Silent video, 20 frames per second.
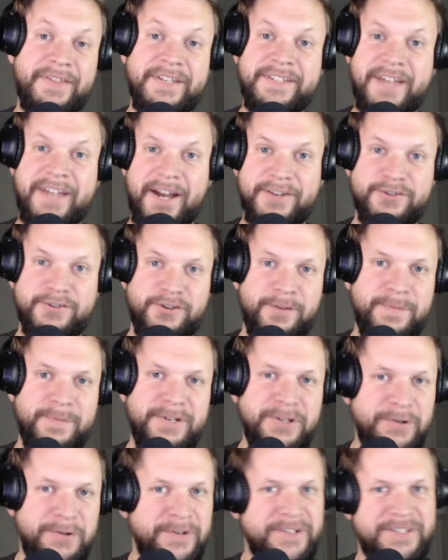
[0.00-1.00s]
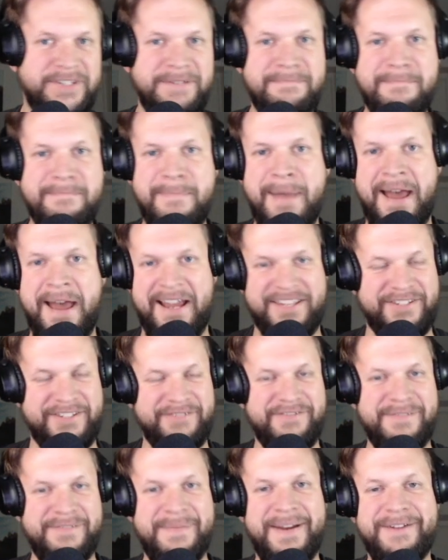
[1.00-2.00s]
guys are going to be doing some massive
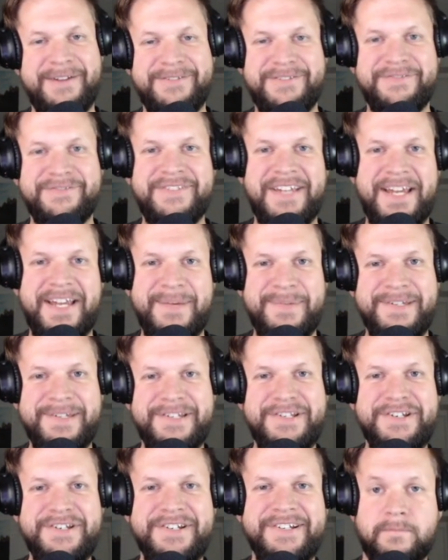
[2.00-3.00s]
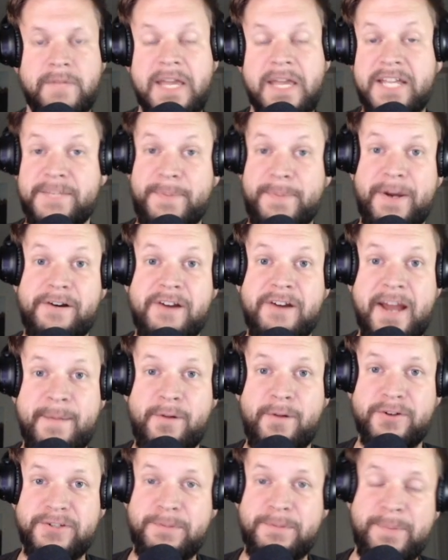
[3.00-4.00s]
amounts of damage. Spider-Ham
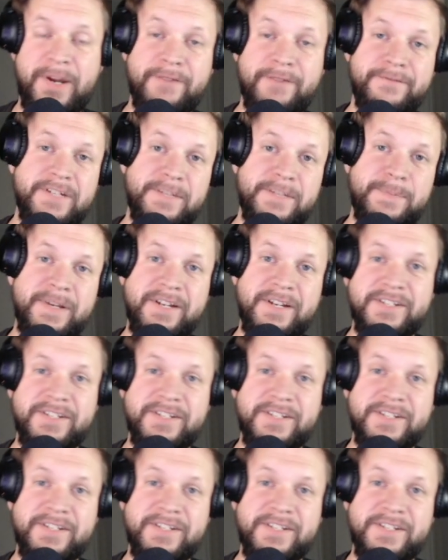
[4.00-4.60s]
also benefits because